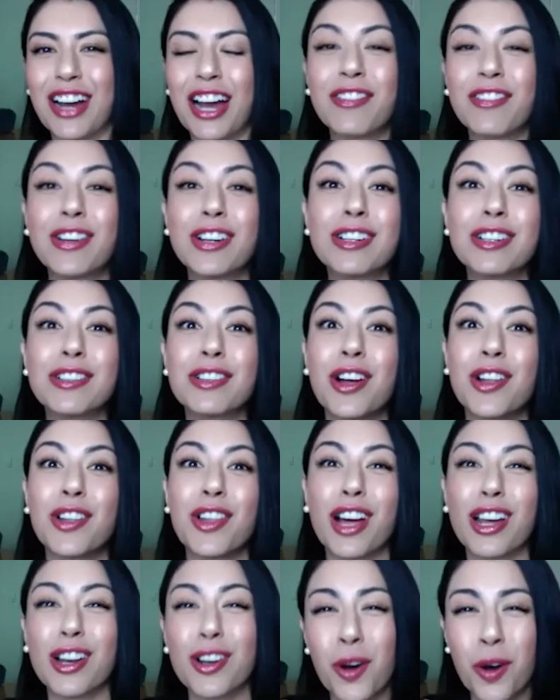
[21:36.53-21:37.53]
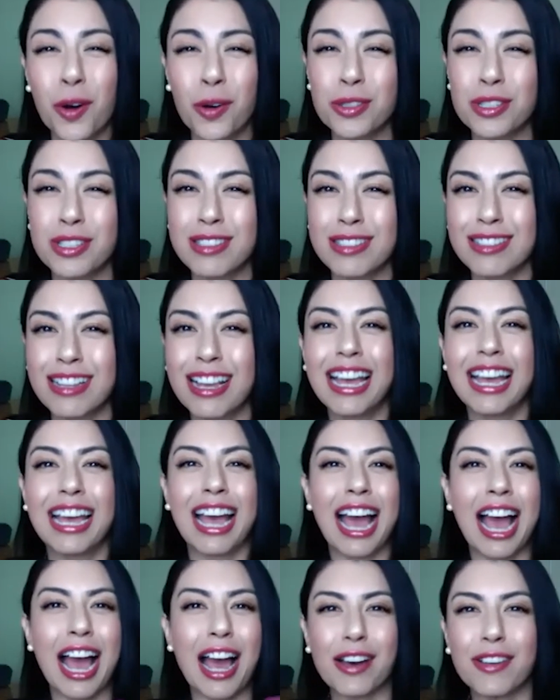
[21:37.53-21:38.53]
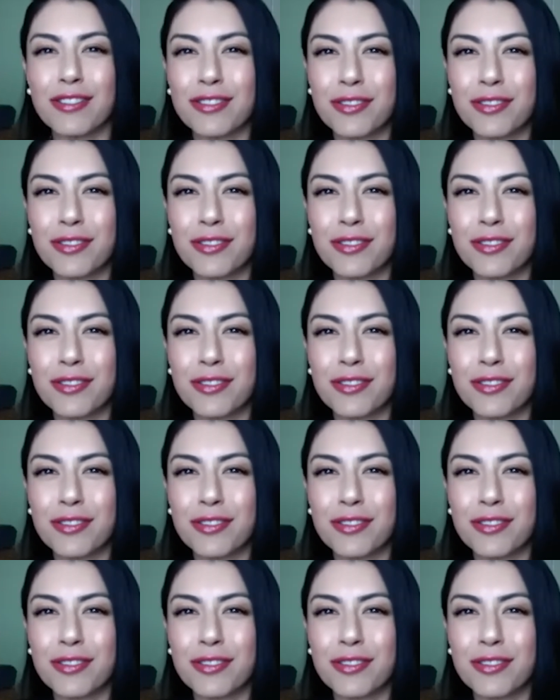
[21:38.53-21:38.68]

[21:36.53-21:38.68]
I've heard a lot of hosts have